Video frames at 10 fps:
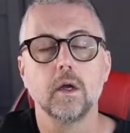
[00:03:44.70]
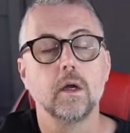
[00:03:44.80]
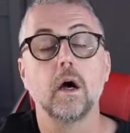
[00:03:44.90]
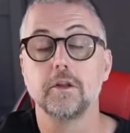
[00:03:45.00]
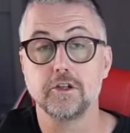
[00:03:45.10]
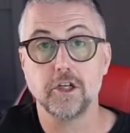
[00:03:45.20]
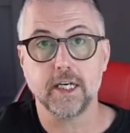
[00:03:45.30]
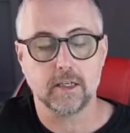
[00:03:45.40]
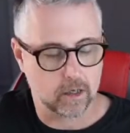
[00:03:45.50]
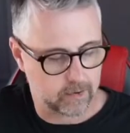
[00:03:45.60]
on the
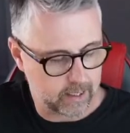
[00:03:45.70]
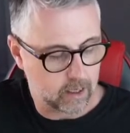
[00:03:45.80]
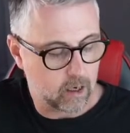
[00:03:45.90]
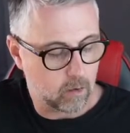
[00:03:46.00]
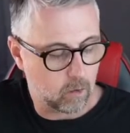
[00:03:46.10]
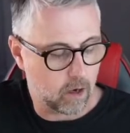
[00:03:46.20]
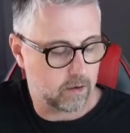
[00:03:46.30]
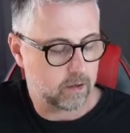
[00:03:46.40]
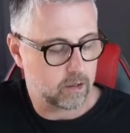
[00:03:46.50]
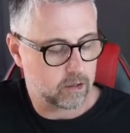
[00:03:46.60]
G, sorry,
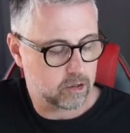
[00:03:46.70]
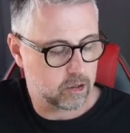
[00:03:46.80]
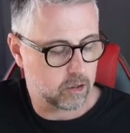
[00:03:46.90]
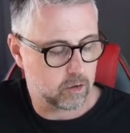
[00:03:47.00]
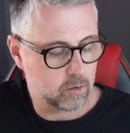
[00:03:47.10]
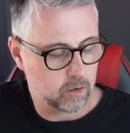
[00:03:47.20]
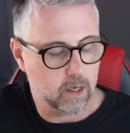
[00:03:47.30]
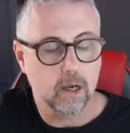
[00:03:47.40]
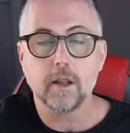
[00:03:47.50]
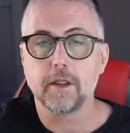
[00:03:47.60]
1,
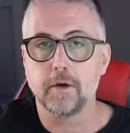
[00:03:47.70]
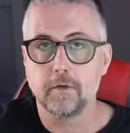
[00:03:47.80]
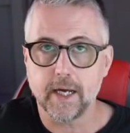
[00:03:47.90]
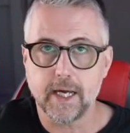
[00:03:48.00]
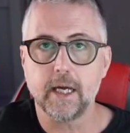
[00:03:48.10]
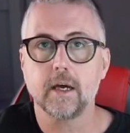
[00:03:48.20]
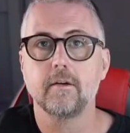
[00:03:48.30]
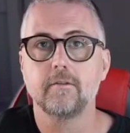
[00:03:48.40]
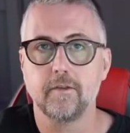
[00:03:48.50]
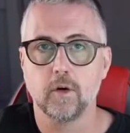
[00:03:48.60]
2,
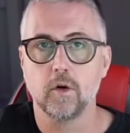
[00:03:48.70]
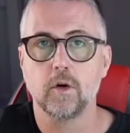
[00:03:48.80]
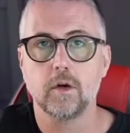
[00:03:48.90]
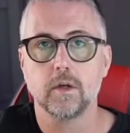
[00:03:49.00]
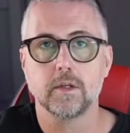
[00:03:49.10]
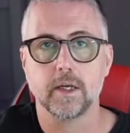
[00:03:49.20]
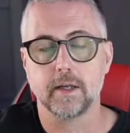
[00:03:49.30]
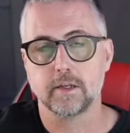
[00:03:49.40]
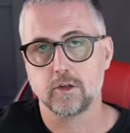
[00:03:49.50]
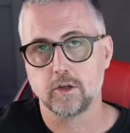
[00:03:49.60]
3, 4, so
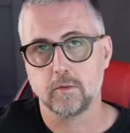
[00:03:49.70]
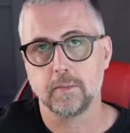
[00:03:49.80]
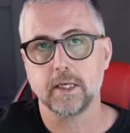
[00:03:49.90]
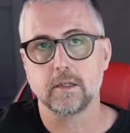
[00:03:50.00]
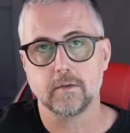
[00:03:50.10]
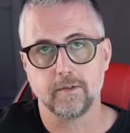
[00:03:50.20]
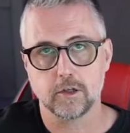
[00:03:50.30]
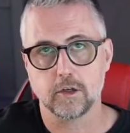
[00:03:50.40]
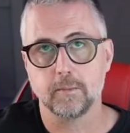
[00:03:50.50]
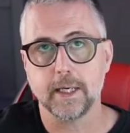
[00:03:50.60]
that's 2 beats,
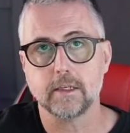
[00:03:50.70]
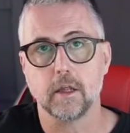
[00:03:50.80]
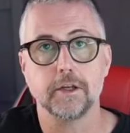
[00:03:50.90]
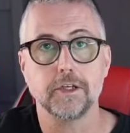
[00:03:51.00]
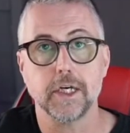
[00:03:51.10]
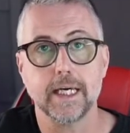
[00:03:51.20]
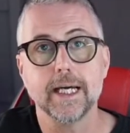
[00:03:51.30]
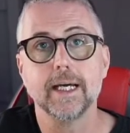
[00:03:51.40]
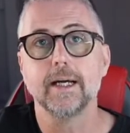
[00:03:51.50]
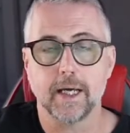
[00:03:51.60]
first 2 beats on the G,
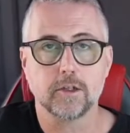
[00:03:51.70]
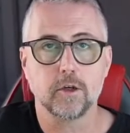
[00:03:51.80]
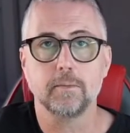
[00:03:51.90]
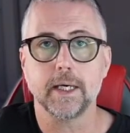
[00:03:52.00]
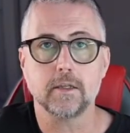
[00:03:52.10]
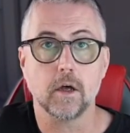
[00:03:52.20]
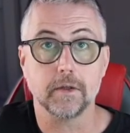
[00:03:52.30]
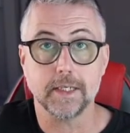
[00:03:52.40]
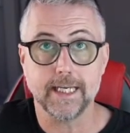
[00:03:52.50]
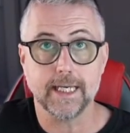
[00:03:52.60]
last 2 beats on the
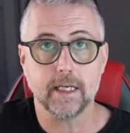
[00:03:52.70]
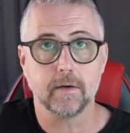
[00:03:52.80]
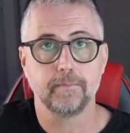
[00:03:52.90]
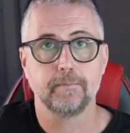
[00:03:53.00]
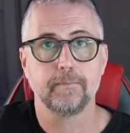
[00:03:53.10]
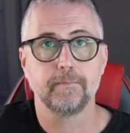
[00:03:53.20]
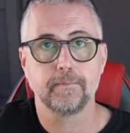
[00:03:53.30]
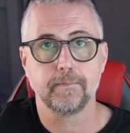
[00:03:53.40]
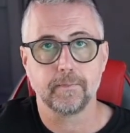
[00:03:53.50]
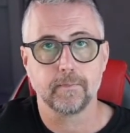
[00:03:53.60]
D,
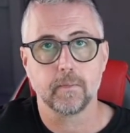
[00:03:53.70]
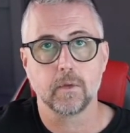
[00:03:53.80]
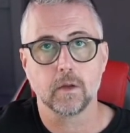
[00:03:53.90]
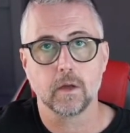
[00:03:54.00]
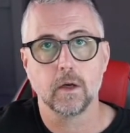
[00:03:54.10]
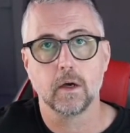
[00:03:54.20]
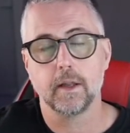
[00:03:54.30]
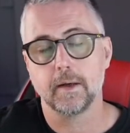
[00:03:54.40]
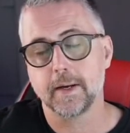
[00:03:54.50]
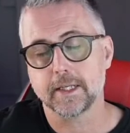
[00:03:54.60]
and
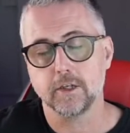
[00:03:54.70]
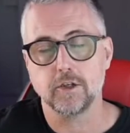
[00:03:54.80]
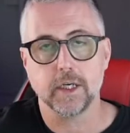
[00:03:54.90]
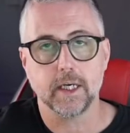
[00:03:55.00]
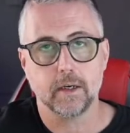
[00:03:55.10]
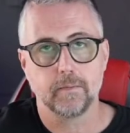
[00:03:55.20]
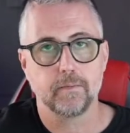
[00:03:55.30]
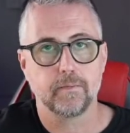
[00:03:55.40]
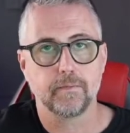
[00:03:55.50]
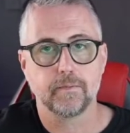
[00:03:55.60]
then back to G.
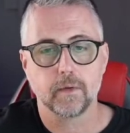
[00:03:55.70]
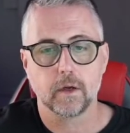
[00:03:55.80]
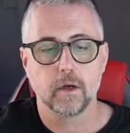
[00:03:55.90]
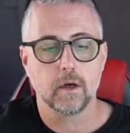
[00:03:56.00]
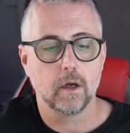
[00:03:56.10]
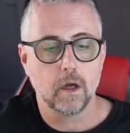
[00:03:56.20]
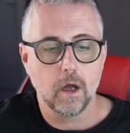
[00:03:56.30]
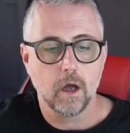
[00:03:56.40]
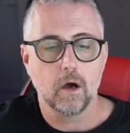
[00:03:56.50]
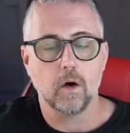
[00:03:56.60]
Oh
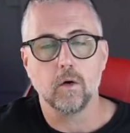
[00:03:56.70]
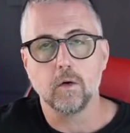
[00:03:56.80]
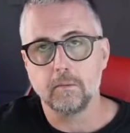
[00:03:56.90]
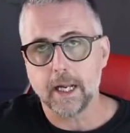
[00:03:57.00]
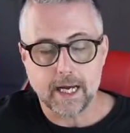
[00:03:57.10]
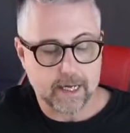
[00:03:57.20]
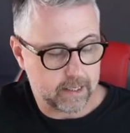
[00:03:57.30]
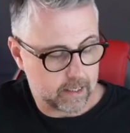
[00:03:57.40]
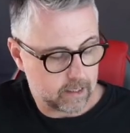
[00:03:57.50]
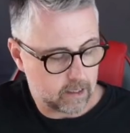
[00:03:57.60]
blah
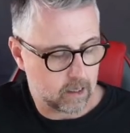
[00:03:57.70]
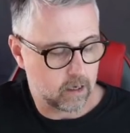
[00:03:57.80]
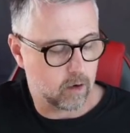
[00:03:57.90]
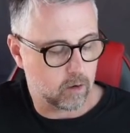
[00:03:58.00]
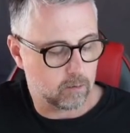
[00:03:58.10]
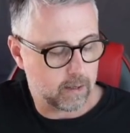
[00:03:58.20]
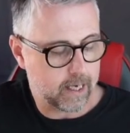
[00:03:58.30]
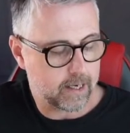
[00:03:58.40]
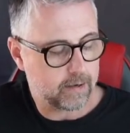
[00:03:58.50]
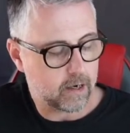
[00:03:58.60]
dee, oh
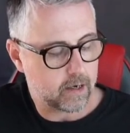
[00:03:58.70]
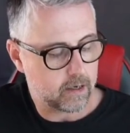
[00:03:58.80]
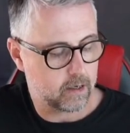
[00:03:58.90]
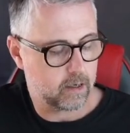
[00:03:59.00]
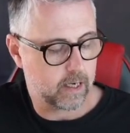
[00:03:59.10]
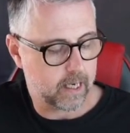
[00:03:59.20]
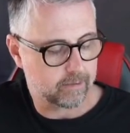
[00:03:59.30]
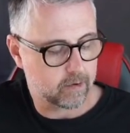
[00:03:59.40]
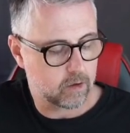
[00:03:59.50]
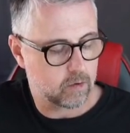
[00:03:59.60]
blah da,
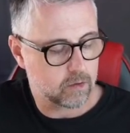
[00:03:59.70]
life goes